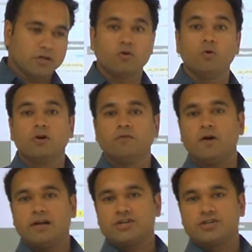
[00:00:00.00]
code
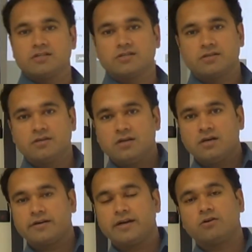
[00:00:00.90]
violations,
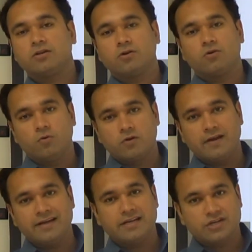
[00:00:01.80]
right, or the code
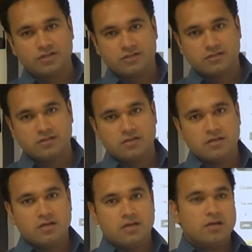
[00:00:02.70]
validations.
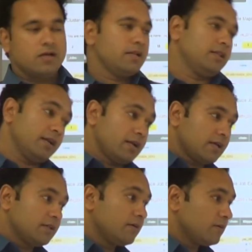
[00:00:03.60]
And then
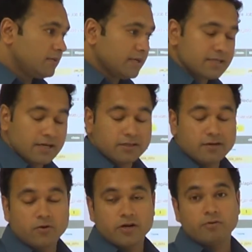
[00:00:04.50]
there's
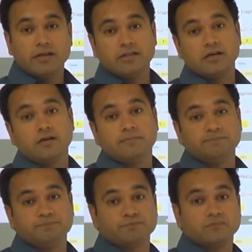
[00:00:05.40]
another module in the
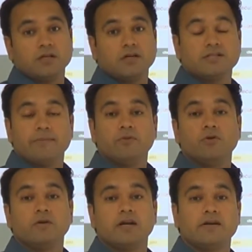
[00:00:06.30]

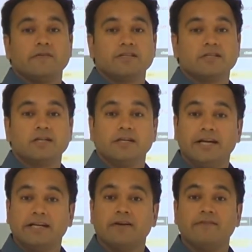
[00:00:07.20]
Jumbune, right, which is the
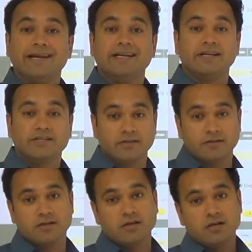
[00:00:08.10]
data validator.
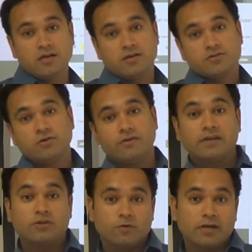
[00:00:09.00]
So
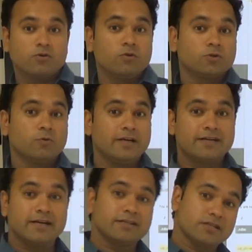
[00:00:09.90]
even you can go through
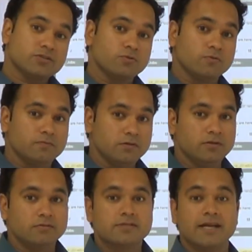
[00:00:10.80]
it, right, just to
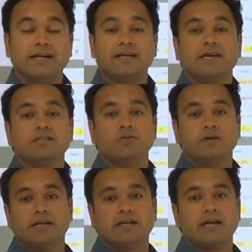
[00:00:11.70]
sanitize your
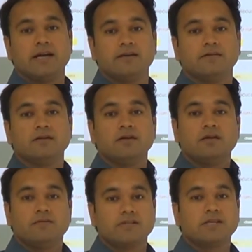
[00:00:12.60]
data, and
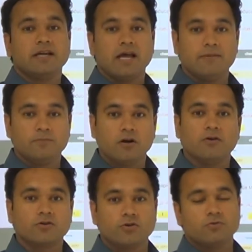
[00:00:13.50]
which can help you
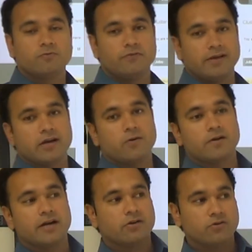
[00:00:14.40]
out to figure out,
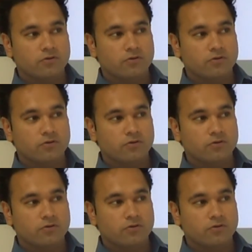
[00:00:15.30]
right,